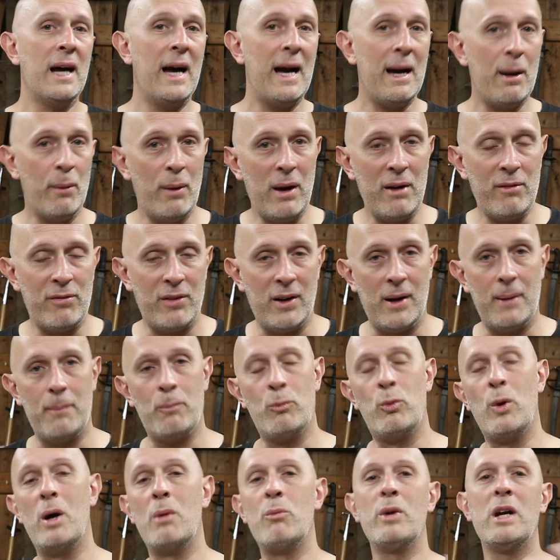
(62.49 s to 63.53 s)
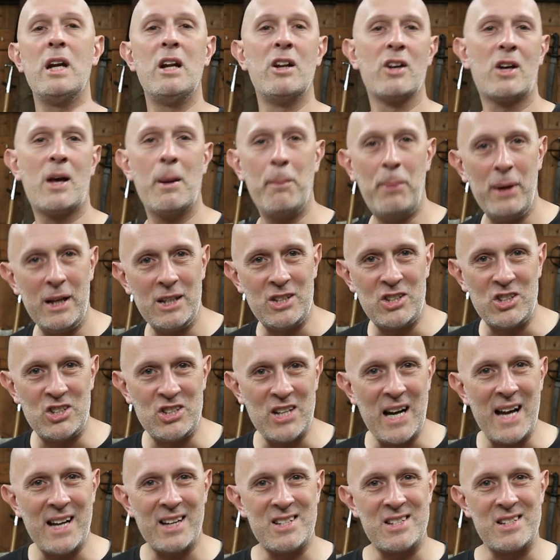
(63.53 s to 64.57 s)
However, when we look at Peter
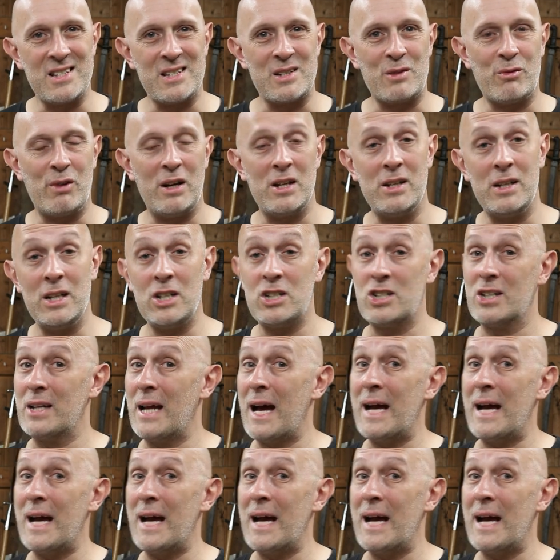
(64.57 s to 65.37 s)
Jackson's rendition